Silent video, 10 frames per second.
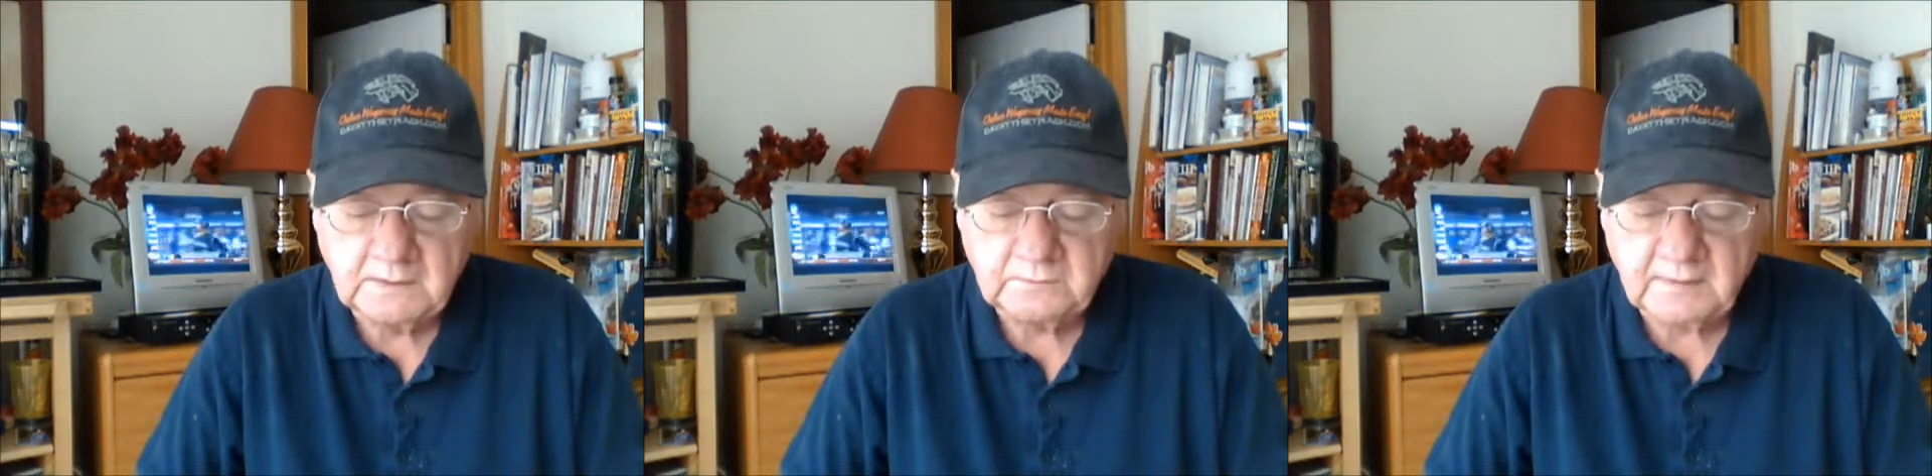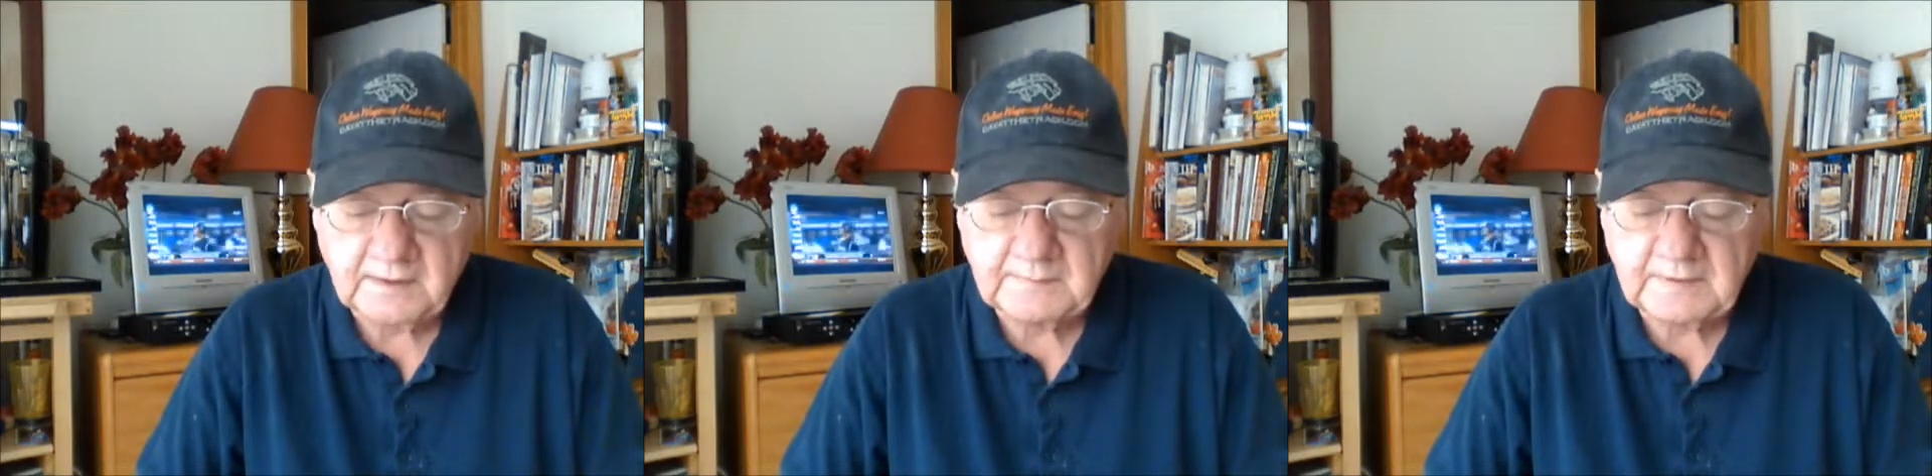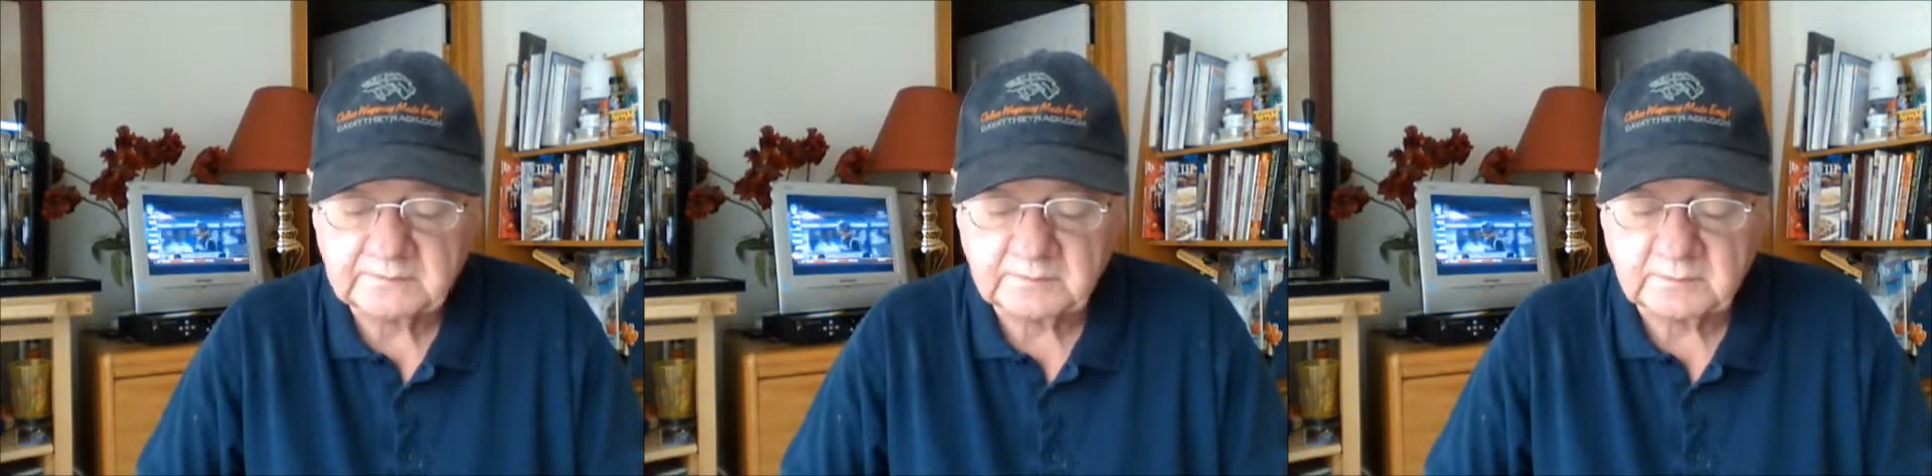
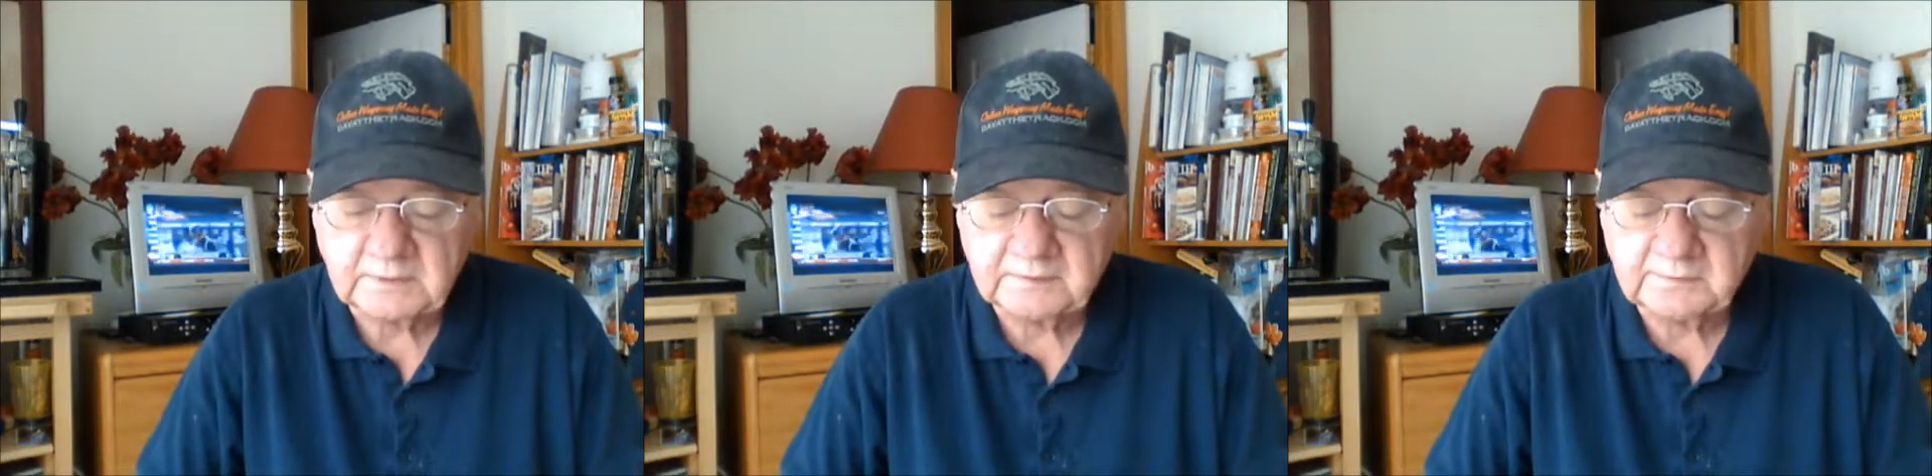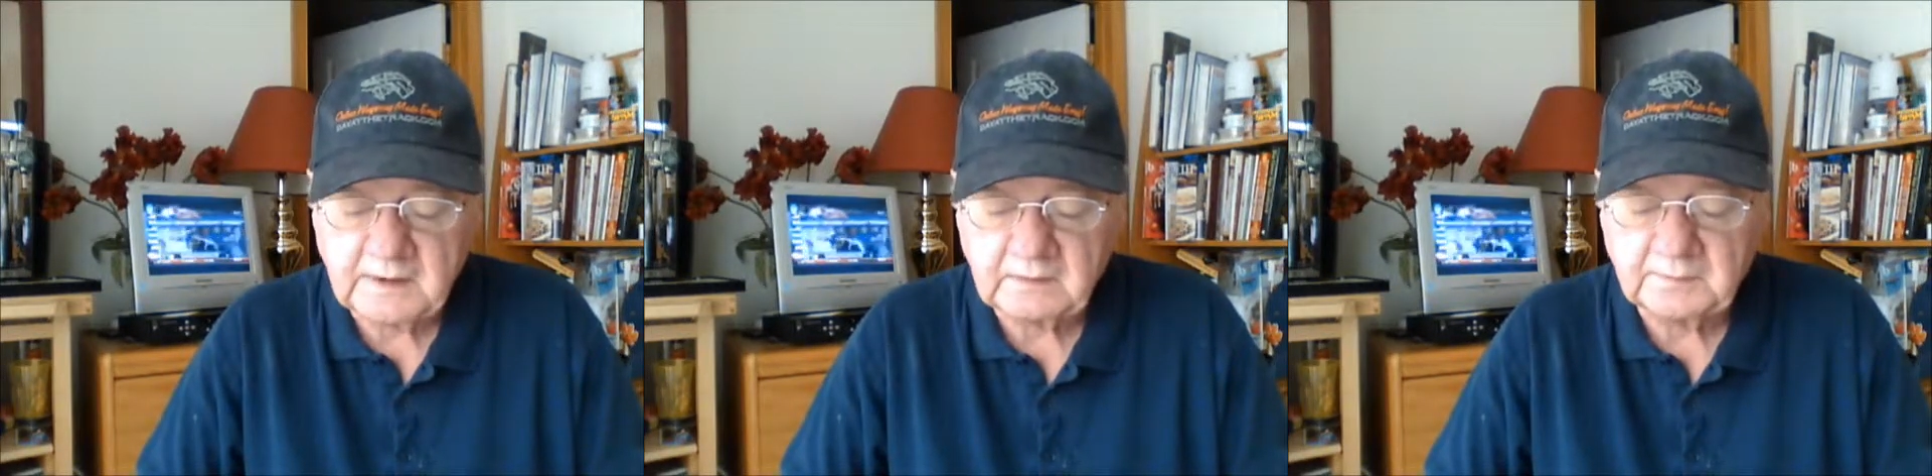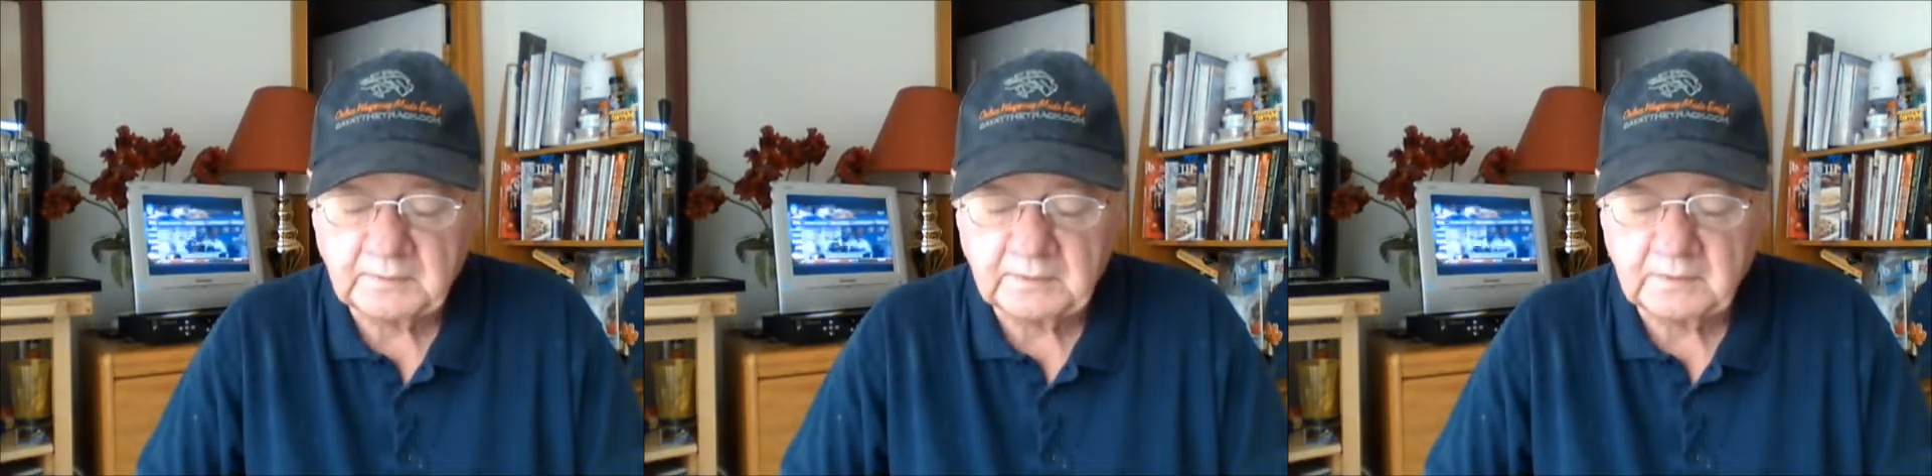Trackmaster Plus Power
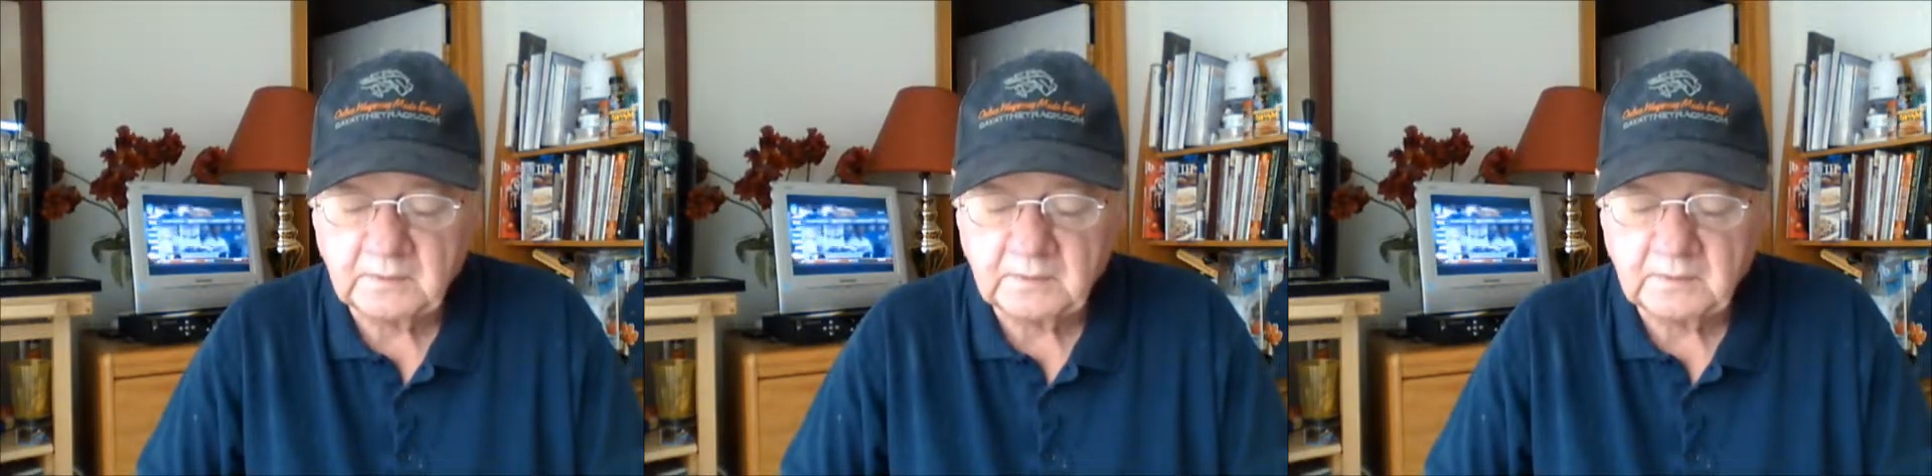Pony